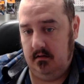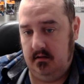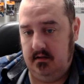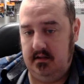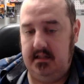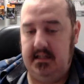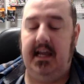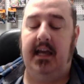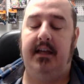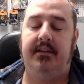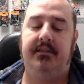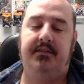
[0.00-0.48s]

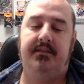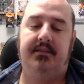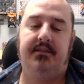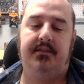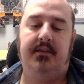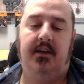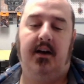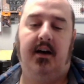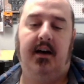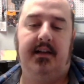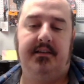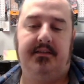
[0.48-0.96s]
Yes.
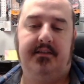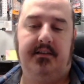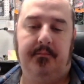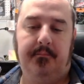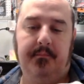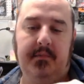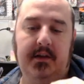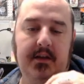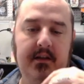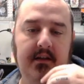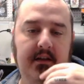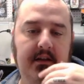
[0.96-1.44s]
Awesome.
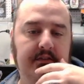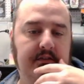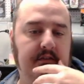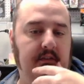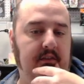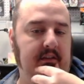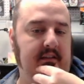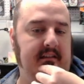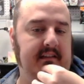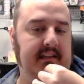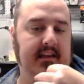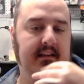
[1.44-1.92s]
So
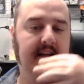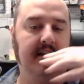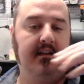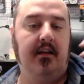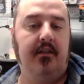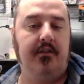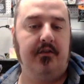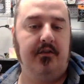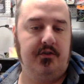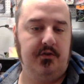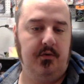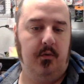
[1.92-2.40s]
they'll take
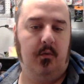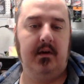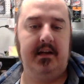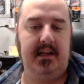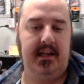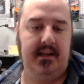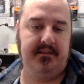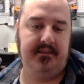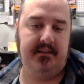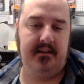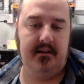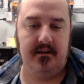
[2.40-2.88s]
another
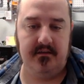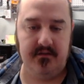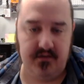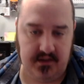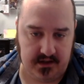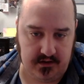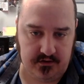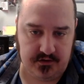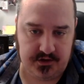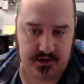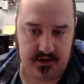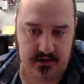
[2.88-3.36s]
20 at the end of
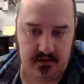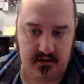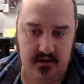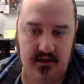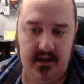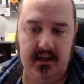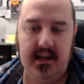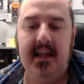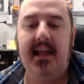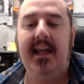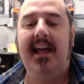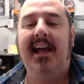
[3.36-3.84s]
their turn.
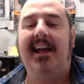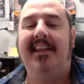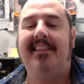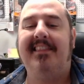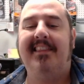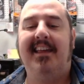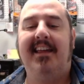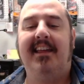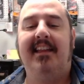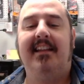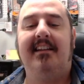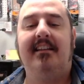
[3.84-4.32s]
And
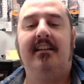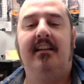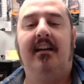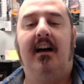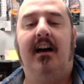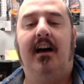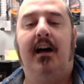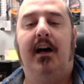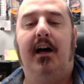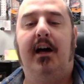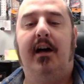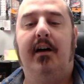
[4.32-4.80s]
then
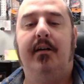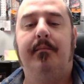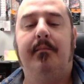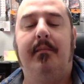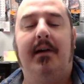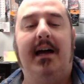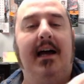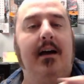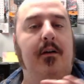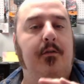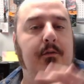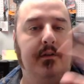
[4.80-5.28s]
I
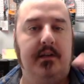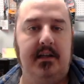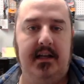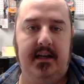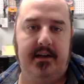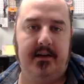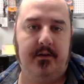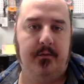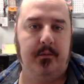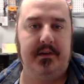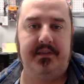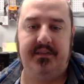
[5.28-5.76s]
don't
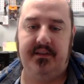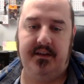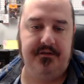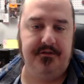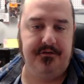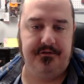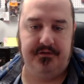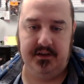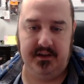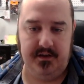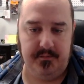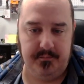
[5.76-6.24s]
care what they
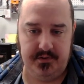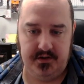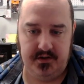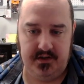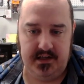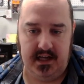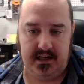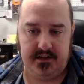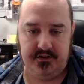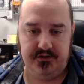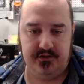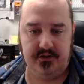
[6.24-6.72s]
flip
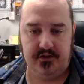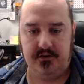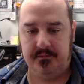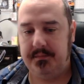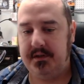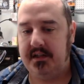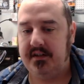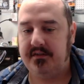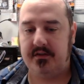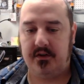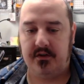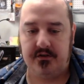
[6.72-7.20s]
next turn
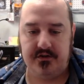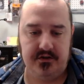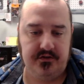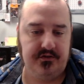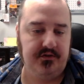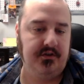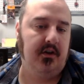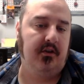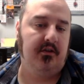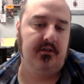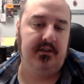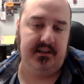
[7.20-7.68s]
because I'll just
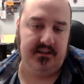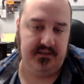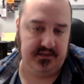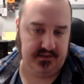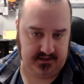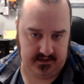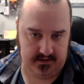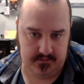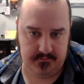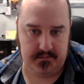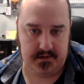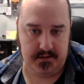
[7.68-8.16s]
Scalding
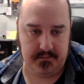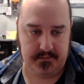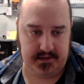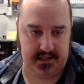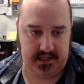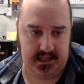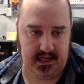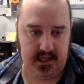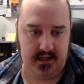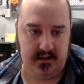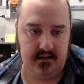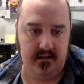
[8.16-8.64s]
Steam them
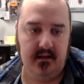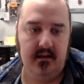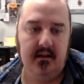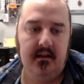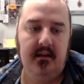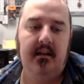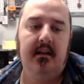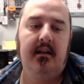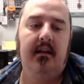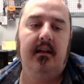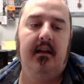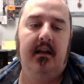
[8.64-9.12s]
again.
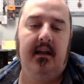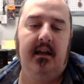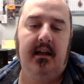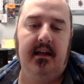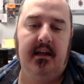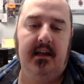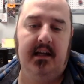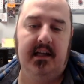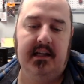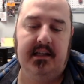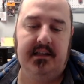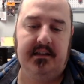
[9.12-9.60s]

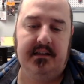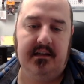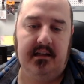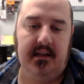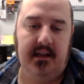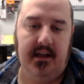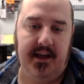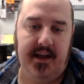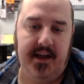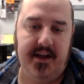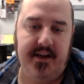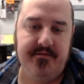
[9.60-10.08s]
And
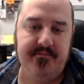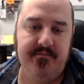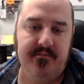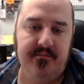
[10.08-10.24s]
yeah.